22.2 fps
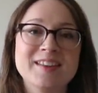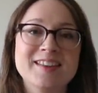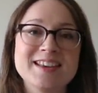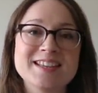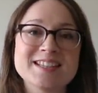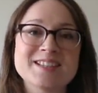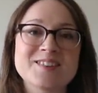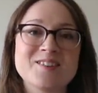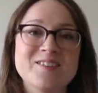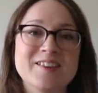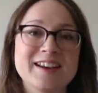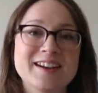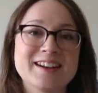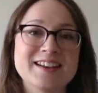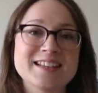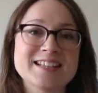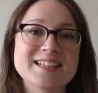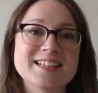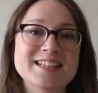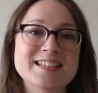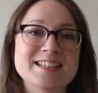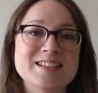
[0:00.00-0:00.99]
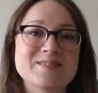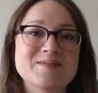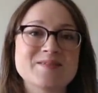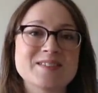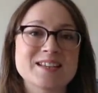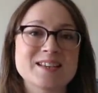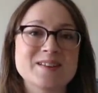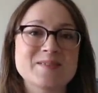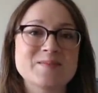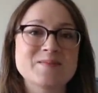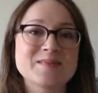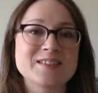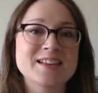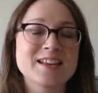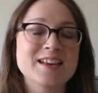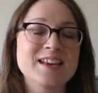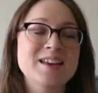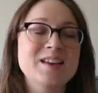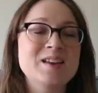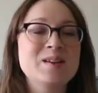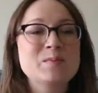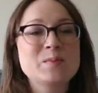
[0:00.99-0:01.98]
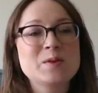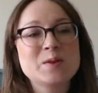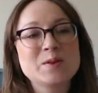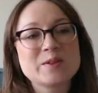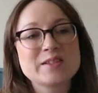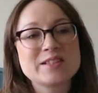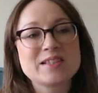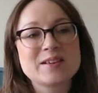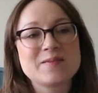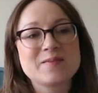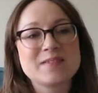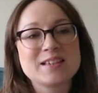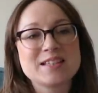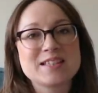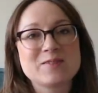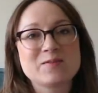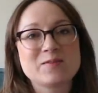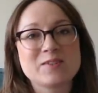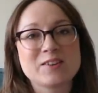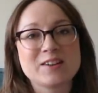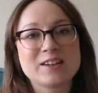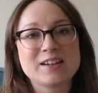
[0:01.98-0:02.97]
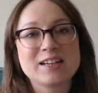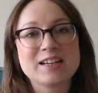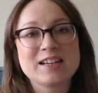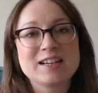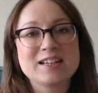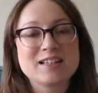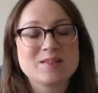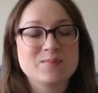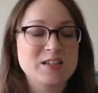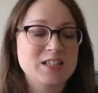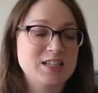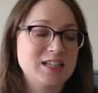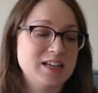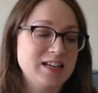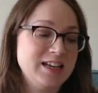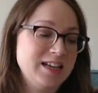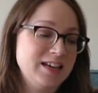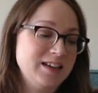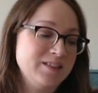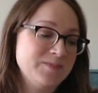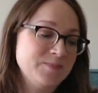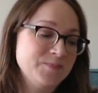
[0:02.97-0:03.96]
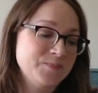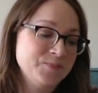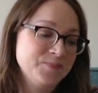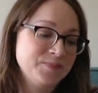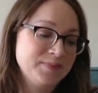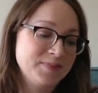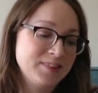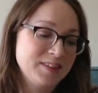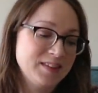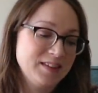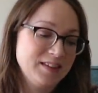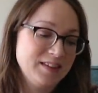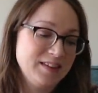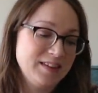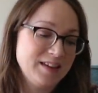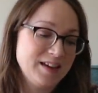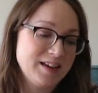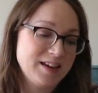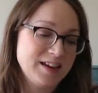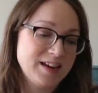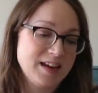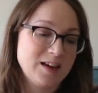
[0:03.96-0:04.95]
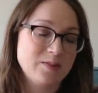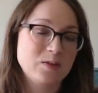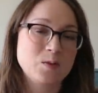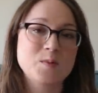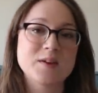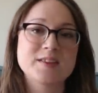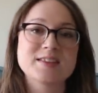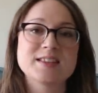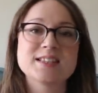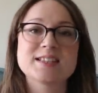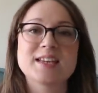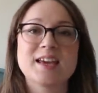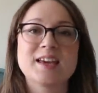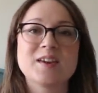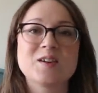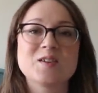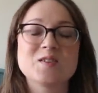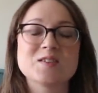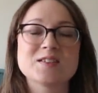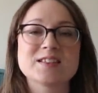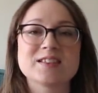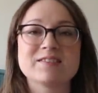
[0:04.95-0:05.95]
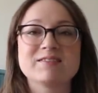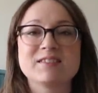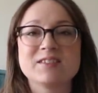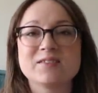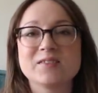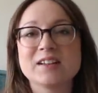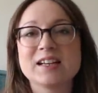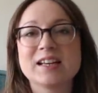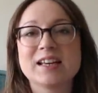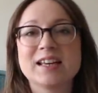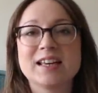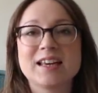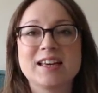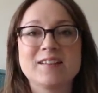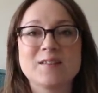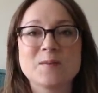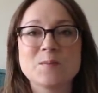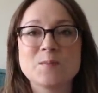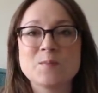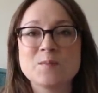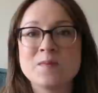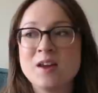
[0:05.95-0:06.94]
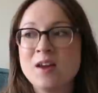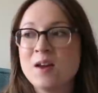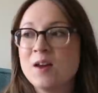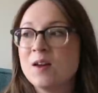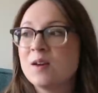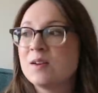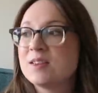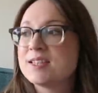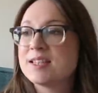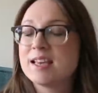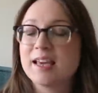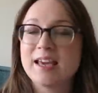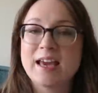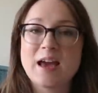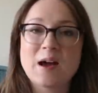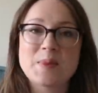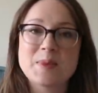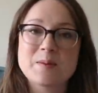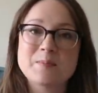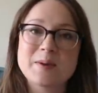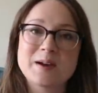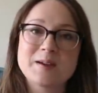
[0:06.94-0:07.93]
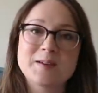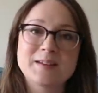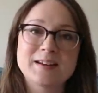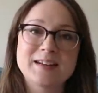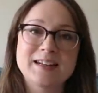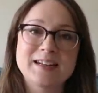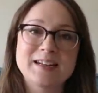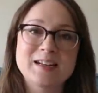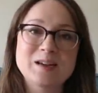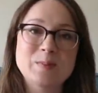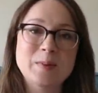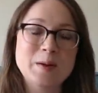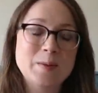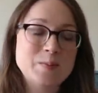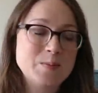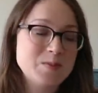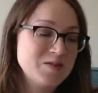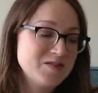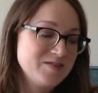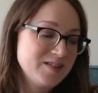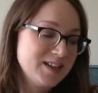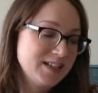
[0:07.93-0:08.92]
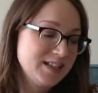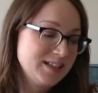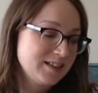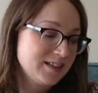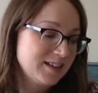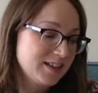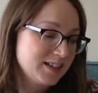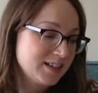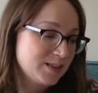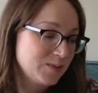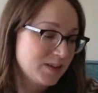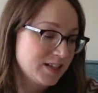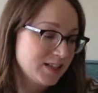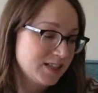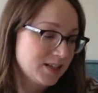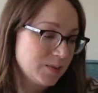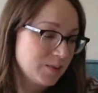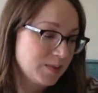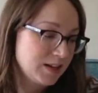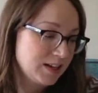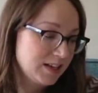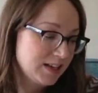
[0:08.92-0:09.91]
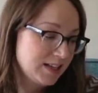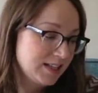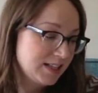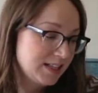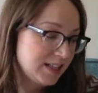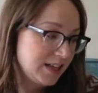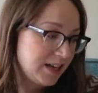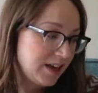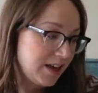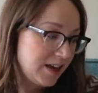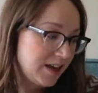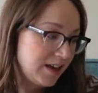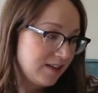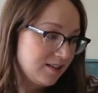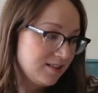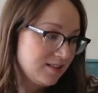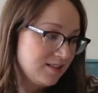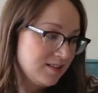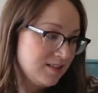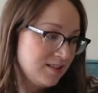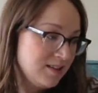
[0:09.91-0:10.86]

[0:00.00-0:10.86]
It is quite nice to sometimes put on something different, especially, yeah, now the weather's getting hotter. I feel like I'm sitting out on the balcony a little bit more, and it's nice to wear something like a skirt.